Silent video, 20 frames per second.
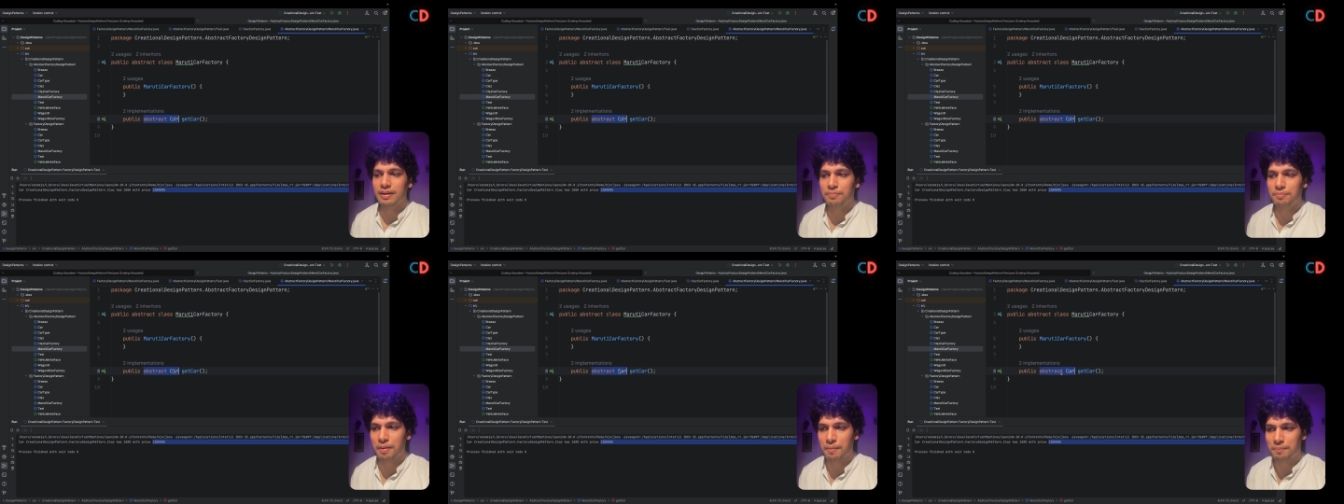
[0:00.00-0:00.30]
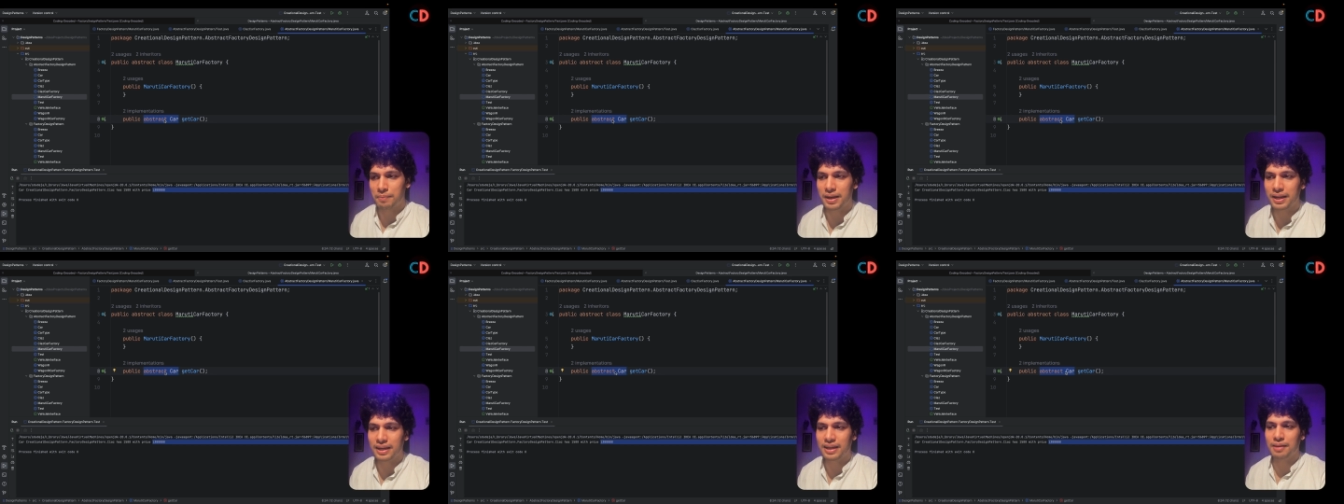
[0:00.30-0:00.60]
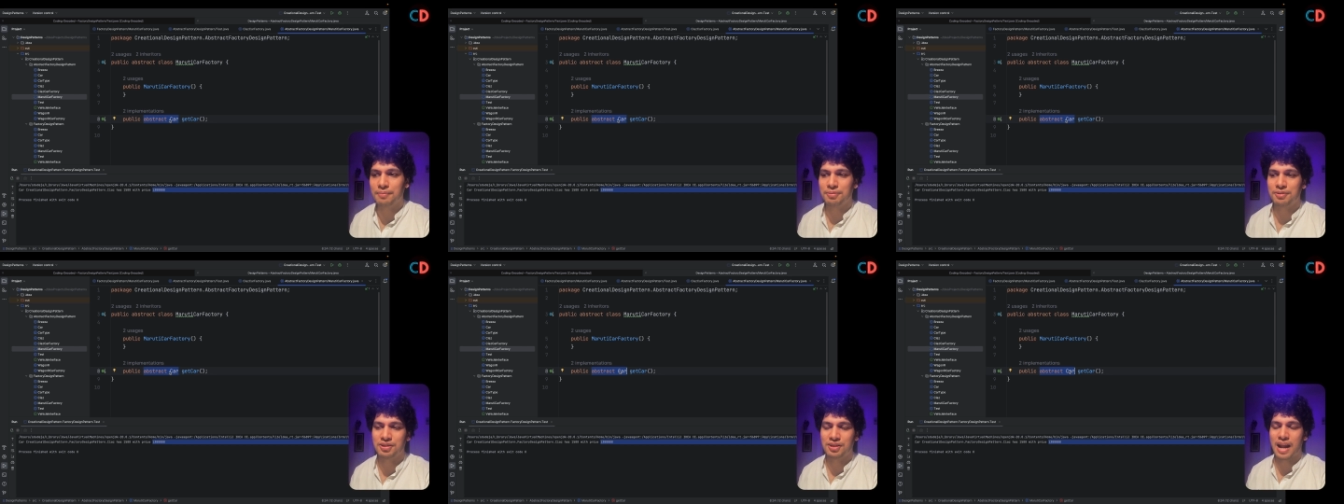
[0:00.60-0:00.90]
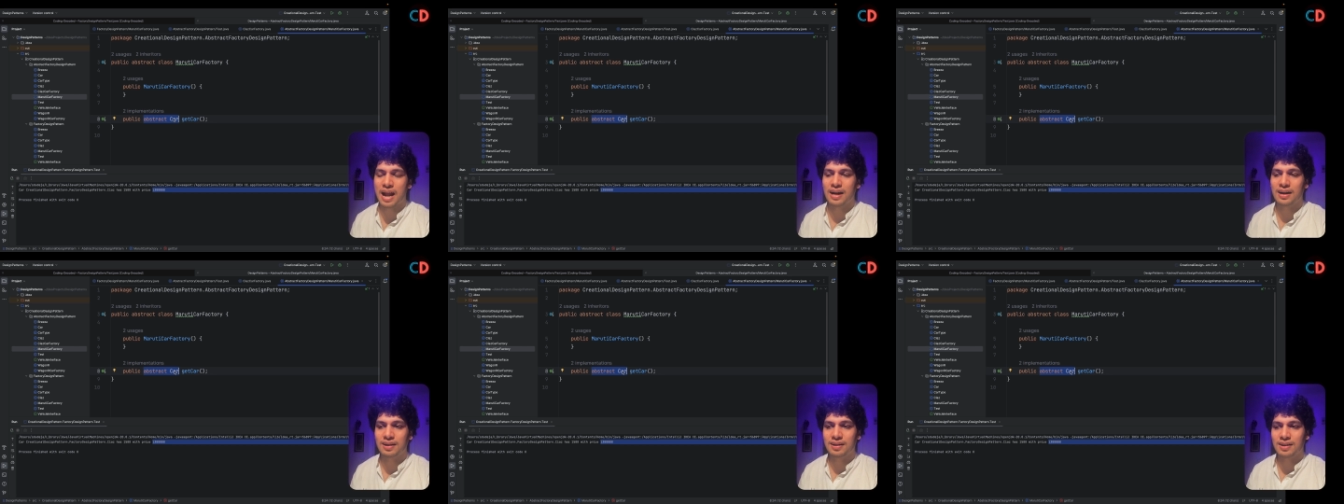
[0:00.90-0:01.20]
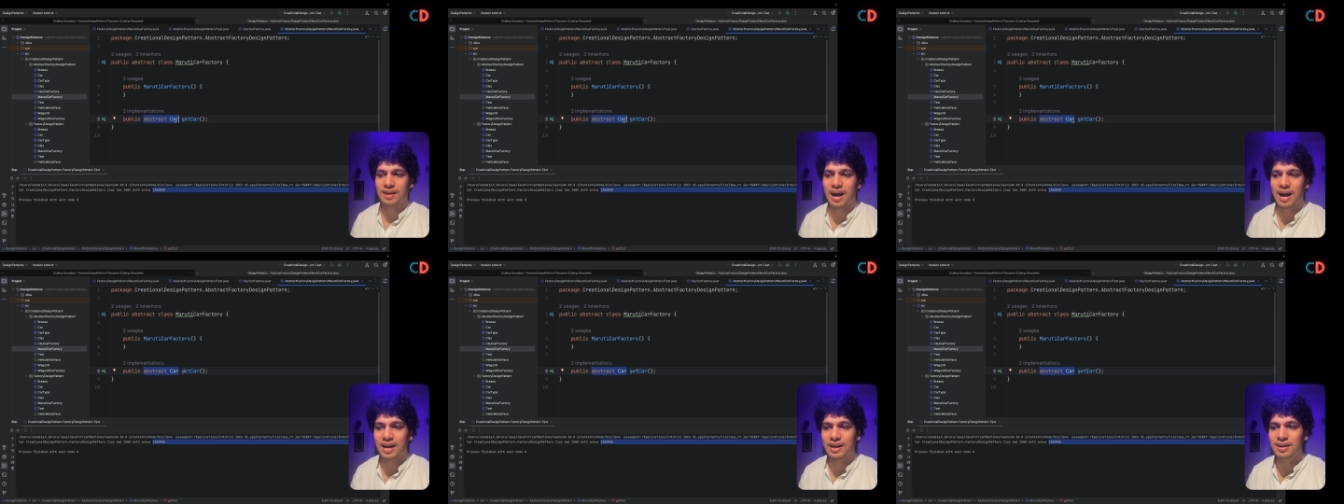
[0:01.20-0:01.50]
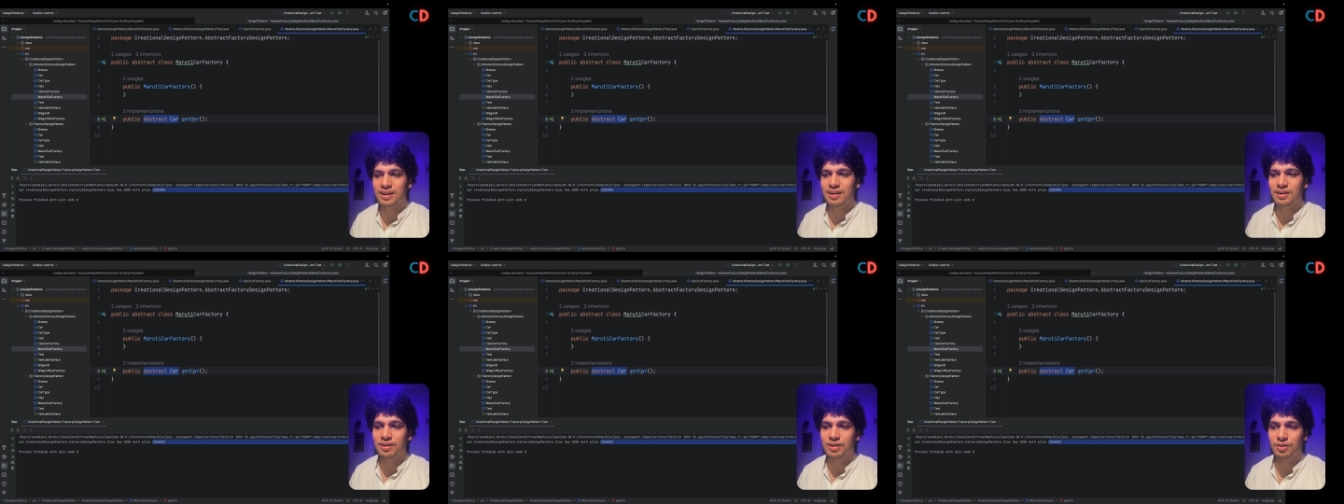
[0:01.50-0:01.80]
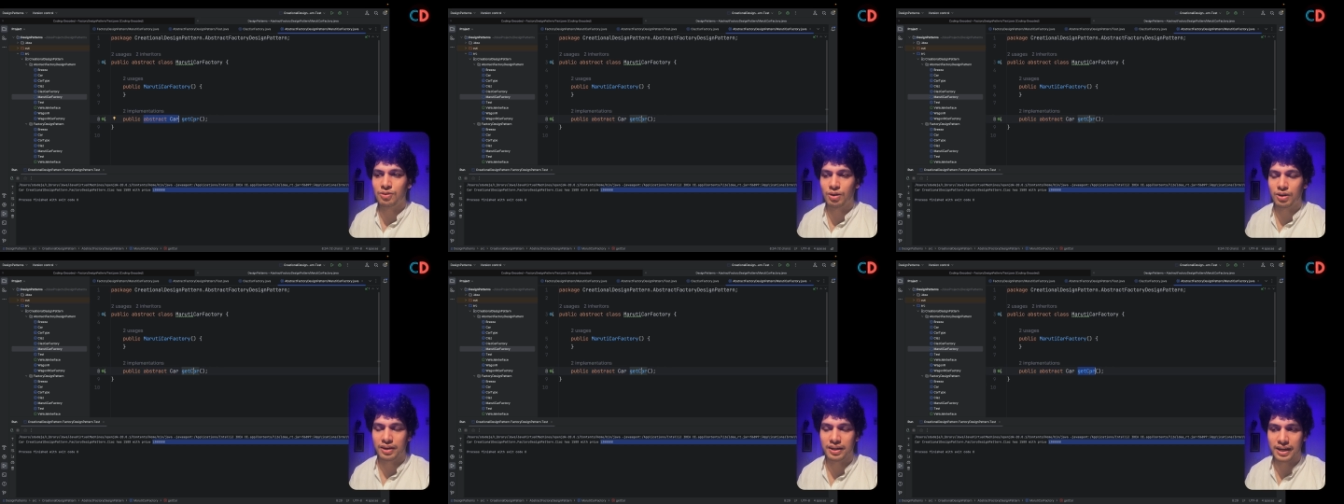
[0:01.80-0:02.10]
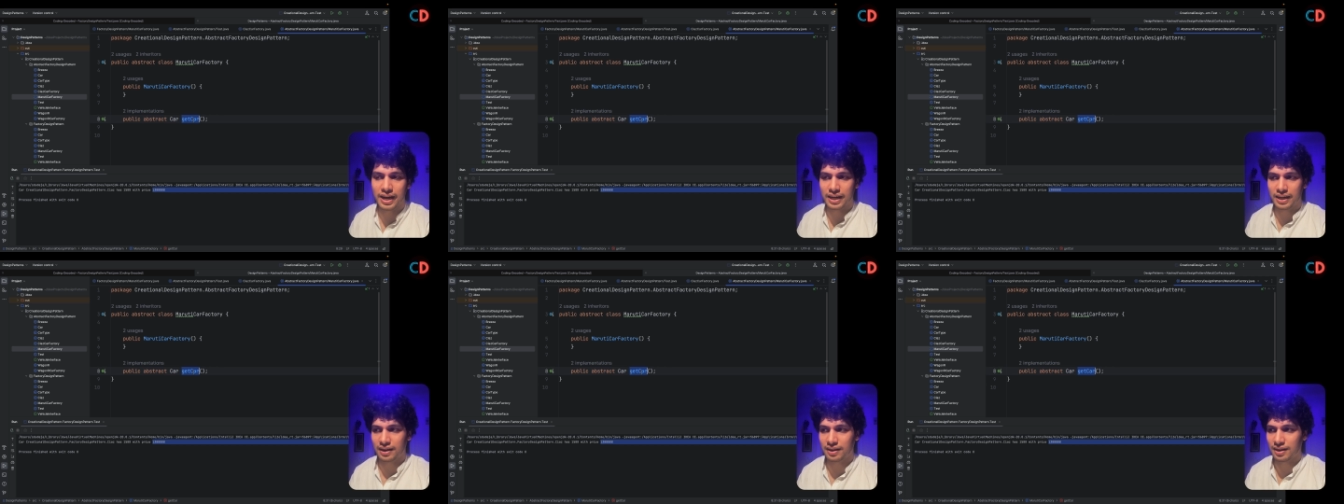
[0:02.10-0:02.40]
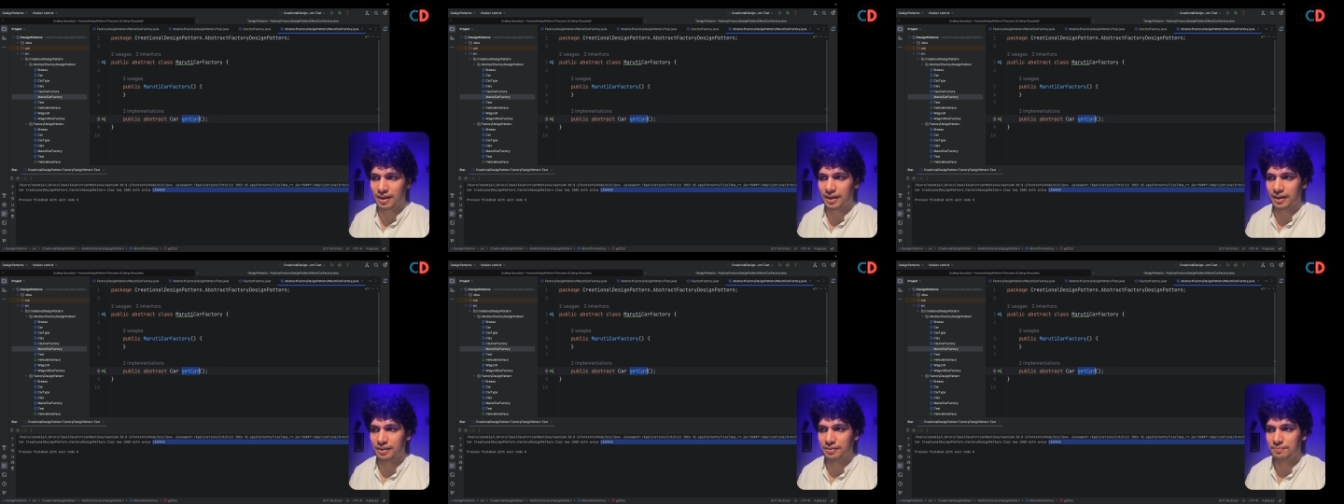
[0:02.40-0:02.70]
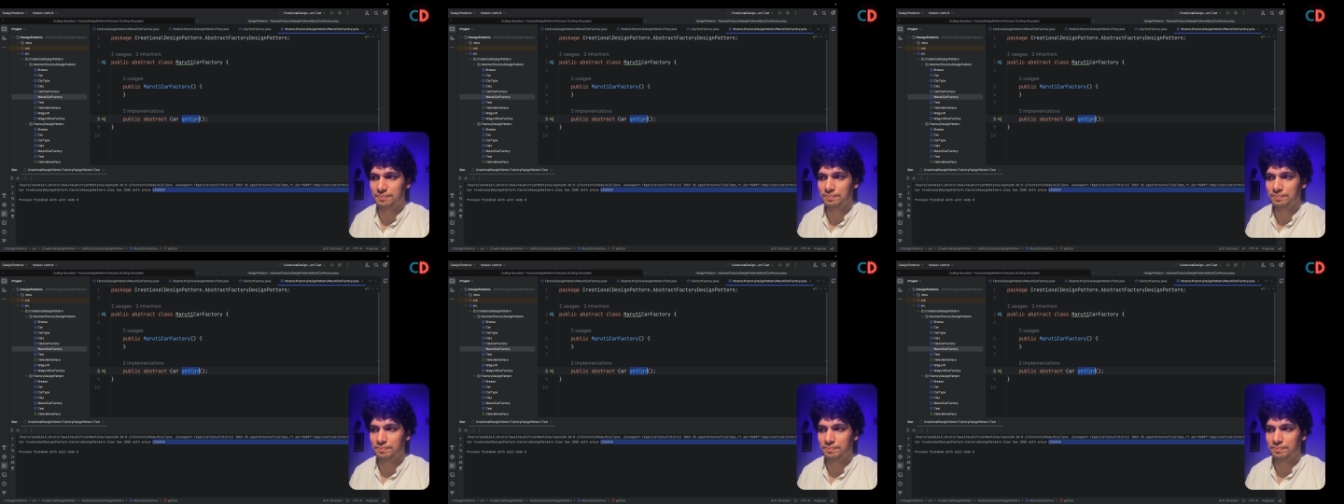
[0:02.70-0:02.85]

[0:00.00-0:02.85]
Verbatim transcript: public abstract car dot get car.